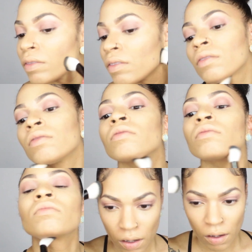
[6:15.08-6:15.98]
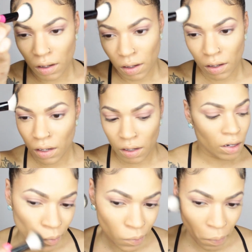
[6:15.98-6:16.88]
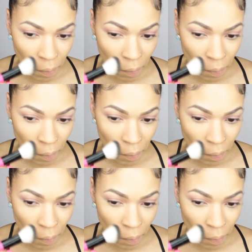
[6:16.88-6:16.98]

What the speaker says: I'm lightly setting my face